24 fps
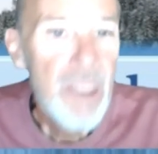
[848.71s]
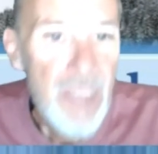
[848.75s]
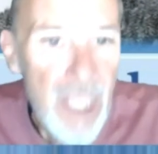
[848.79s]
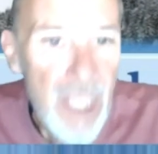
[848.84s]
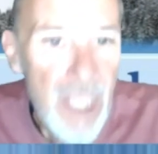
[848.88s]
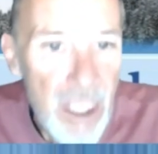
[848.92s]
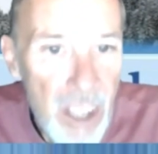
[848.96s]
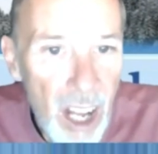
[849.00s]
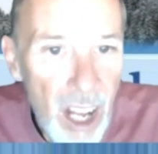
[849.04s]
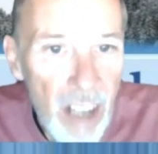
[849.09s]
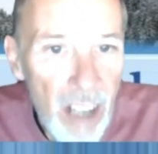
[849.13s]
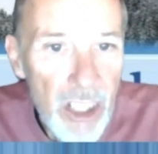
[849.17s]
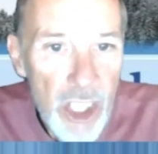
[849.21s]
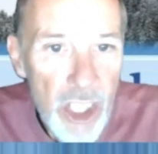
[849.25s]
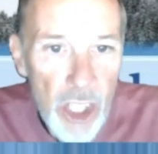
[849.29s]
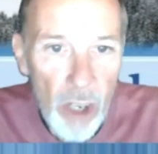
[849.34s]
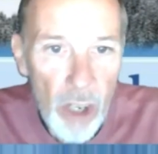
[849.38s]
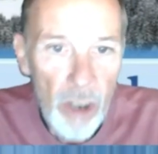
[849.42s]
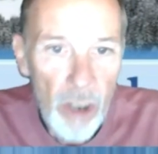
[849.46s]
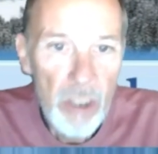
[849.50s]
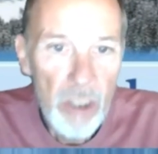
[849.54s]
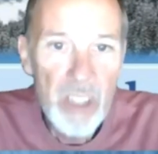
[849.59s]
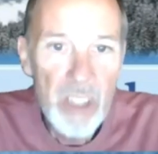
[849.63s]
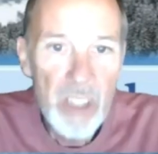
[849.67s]
The young
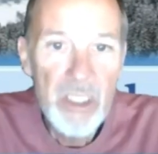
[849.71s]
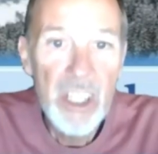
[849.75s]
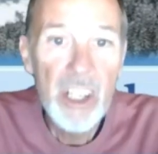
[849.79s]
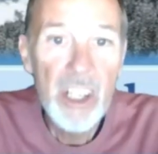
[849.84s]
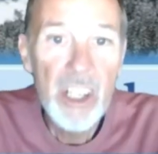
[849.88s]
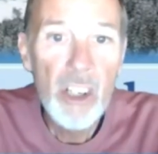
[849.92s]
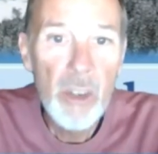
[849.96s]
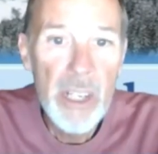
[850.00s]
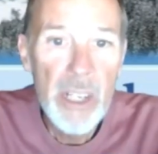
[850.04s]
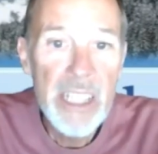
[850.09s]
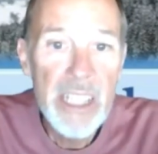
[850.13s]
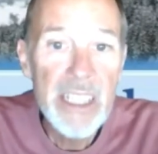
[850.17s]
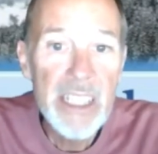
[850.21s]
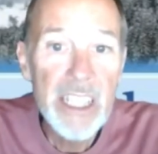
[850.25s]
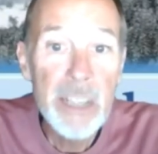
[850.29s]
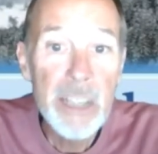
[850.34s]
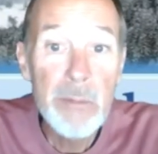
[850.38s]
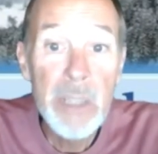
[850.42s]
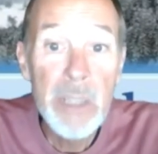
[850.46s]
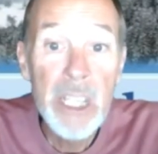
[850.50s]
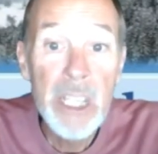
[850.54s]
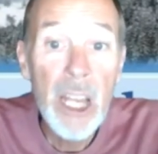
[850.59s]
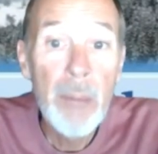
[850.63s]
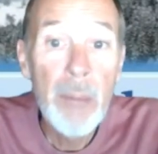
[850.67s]
church is increasing
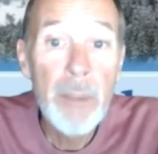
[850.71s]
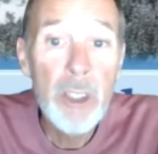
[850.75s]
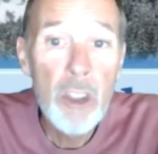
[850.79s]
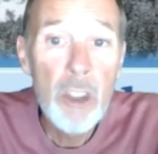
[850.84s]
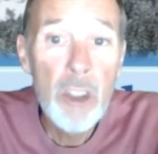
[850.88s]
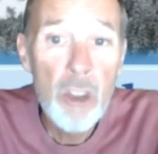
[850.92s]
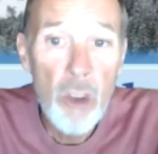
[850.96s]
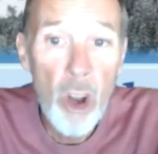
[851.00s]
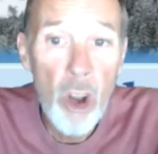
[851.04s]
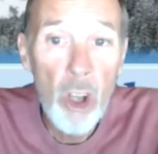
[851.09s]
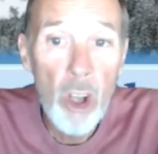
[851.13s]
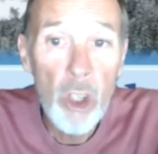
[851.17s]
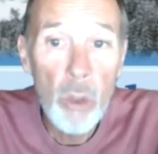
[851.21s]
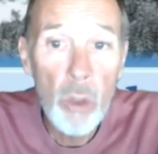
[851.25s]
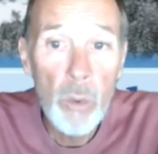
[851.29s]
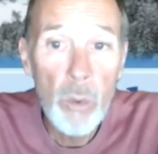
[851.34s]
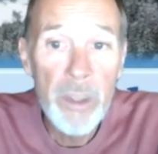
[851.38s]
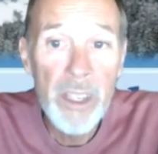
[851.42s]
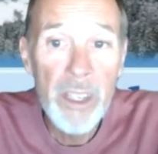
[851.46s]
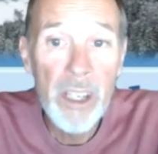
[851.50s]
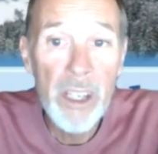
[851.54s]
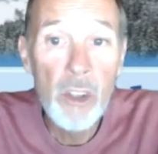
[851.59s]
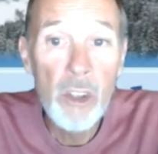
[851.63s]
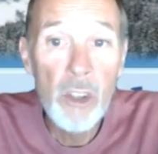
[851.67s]
and becoming stronger
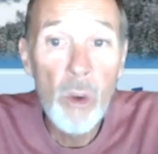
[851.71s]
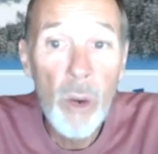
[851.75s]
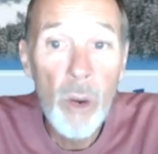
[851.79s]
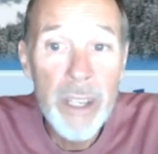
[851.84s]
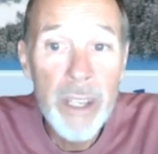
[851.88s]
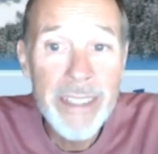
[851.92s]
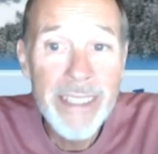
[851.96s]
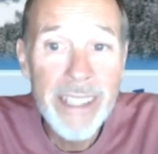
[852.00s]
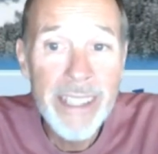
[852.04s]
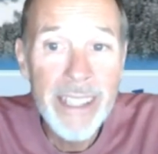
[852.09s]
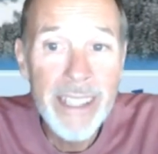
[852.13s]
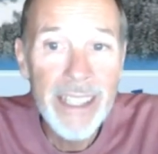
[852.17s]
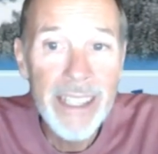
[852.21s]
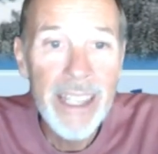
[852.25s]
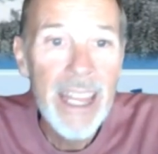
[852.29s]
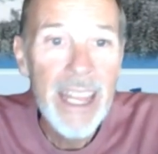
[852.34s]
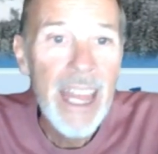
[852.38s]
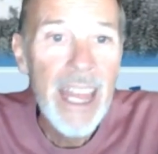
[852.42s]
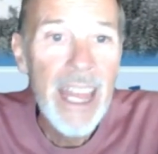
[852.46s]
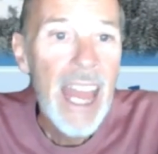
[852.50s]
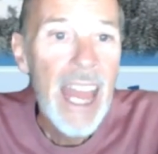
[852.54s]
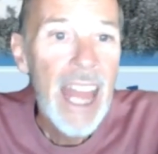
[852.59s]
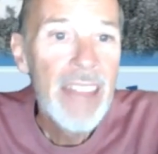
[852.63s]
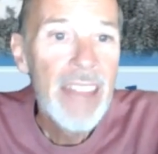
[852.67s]
with an anointing,
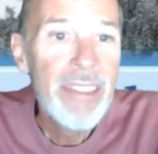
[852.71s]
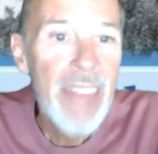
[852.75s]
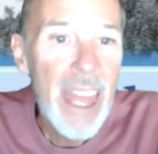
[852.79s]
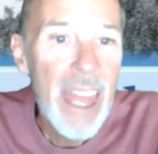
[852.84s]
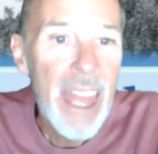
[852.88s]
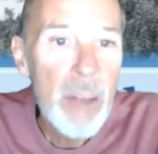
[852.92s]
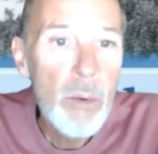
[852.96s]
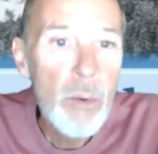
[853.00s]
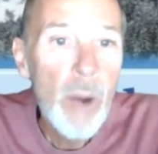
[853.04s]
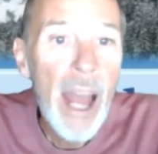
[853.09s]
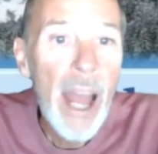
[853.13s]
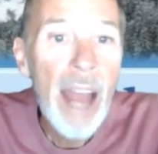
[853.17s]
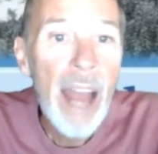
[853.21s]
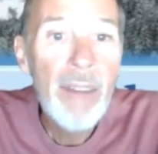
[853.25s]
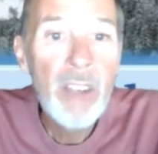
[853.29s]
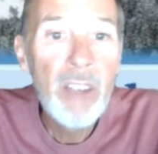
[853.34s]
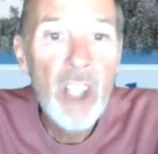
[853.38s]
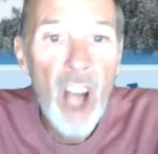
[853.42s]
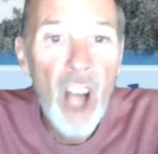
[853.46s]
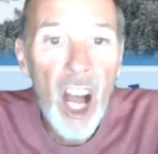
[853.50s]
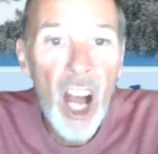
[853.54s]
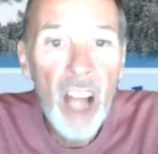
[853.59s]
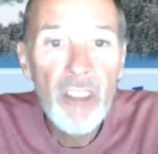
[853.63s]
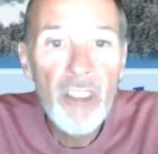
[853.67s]
and they will
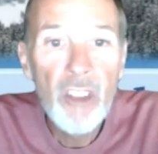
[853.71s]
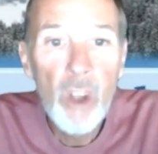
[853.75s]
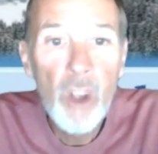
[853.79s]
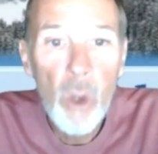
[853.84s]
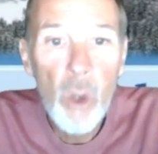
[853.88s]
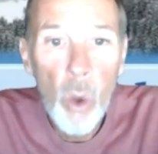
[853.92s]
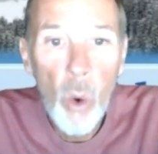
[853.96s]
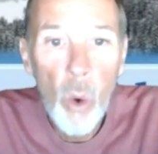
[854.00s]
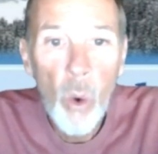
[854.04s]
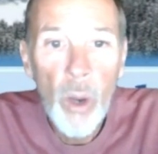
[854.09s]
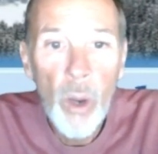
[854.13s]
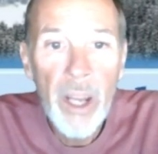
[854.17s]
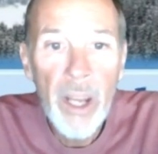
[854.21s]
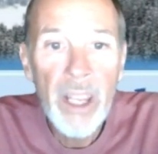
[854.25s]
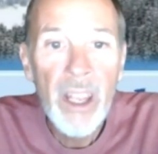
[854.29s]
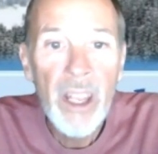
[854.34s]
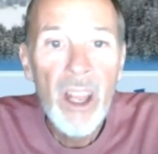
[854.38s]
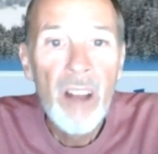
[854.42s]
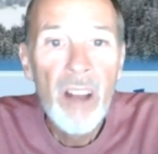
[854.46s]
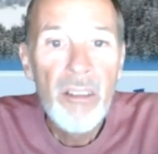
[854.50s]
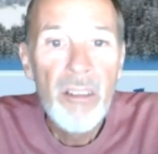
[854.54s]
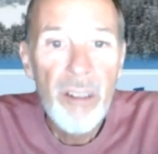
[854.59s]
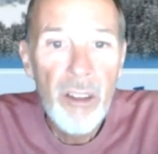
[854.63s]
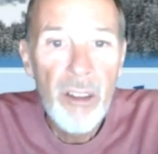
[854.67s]
have God's glory
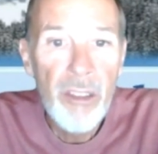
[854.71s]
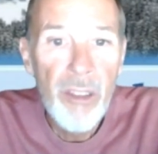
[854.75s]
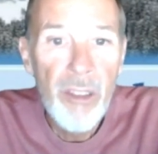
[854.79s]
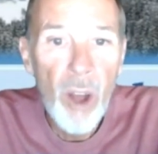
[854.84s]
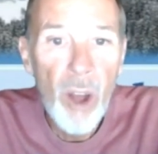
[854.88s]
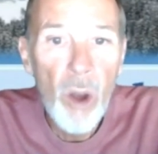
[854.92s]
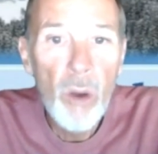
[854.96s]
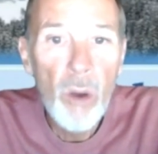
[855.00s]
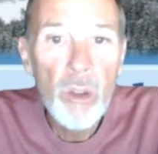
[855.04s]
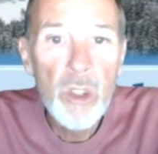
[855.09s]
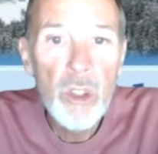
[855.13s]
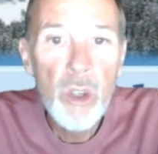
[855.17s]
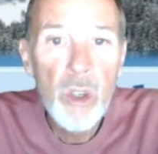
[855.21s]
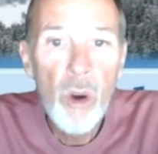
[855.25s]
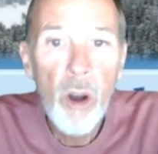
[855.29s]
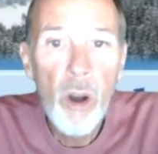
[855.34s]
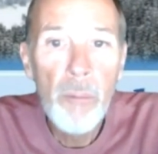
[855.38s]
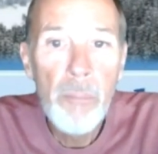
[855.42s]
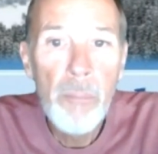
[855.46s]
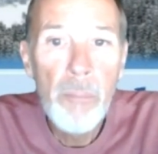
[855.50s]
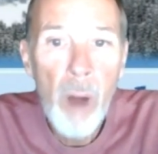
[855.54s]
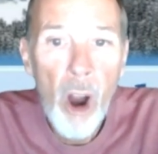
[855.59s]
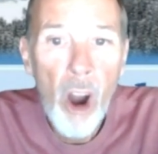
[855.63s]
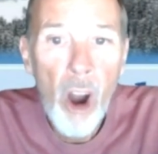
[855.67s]
for those who
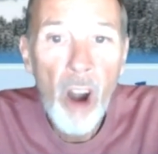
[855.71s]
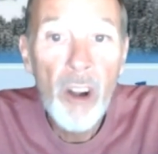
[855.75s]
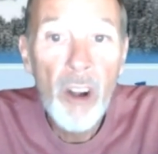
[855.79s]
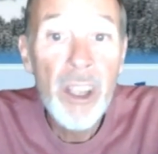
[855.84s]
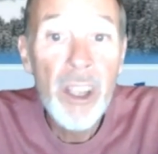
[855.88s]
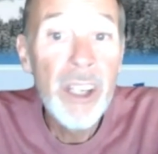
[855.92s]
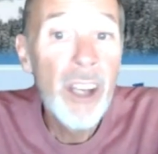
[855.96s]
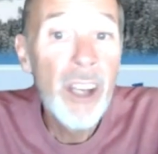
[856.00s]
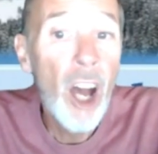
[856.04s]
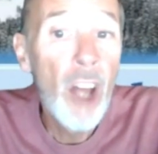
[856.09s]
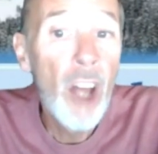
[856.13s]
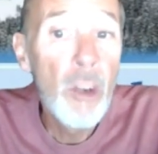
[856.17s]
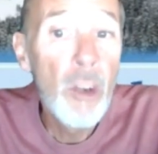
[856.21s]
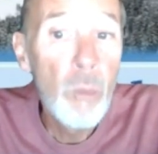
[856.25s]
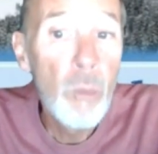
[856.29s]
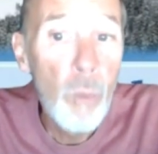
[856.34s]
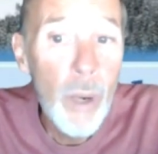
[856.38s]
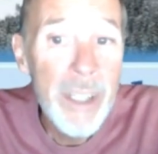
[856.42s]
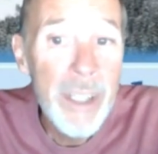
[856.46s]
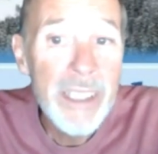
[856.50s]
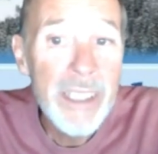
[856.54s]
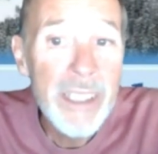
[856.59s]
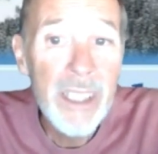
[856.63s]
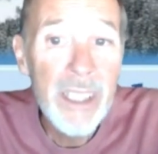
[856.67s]
are marred and
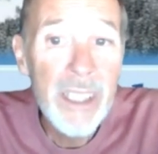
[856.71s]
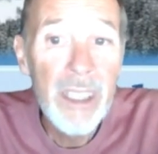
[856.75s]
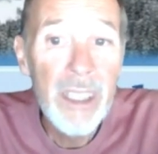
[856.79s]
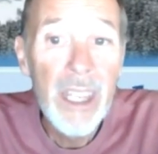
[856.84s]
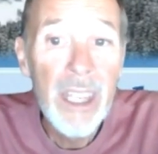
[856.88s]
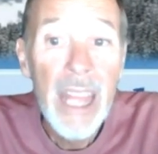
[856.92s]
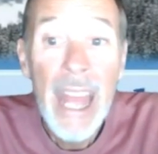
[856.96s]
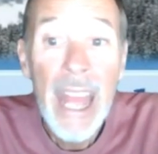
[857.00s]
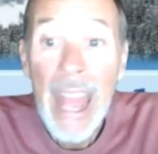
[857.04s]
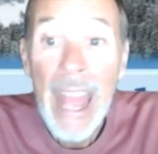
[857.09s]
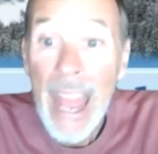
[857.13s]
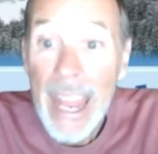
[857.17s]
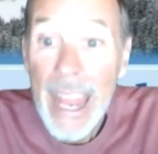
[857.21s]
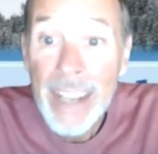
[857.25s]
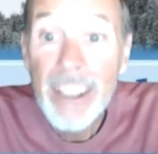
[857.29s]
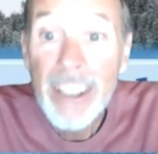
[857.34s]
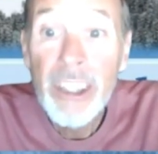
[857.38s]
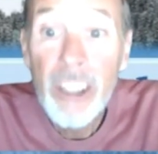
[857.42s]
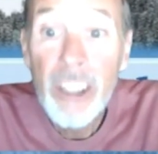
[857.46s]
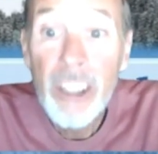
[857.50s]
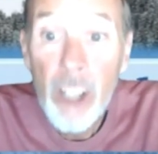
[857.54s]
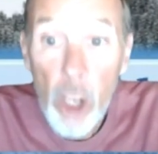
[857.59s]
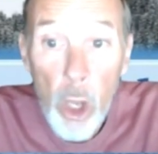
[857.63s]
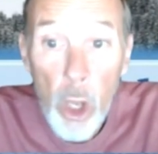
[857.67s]
unwanted
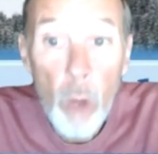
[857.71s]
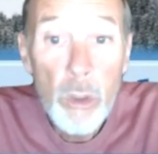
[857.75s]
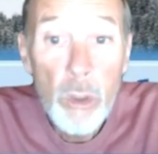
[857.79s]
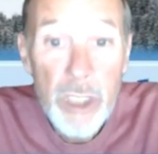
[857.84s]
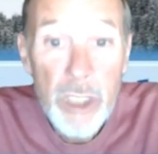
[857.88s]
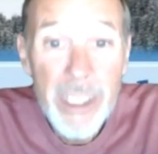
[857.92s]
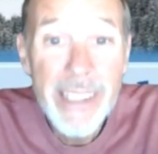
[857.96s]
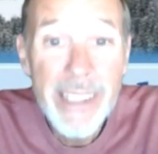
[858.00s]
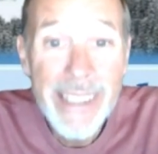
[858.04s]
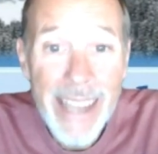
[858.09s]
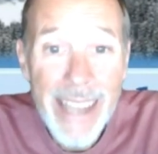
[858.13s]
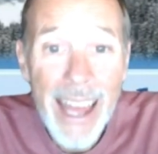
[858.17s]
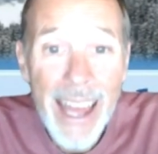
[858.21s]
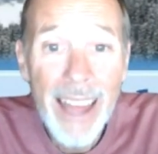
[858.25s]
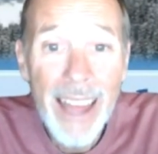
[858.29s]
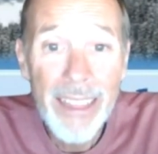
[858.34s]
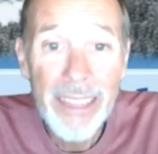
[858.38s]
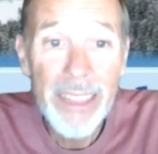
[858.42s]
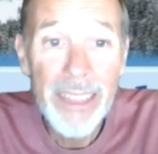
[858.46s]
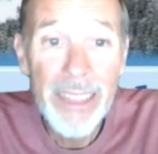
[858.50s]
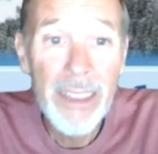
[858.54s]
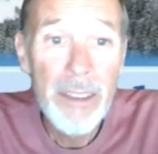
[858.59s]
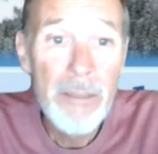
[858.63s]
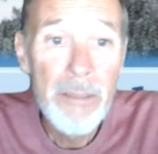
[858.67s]
and close to
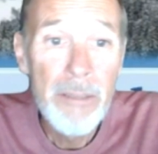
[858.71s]
death.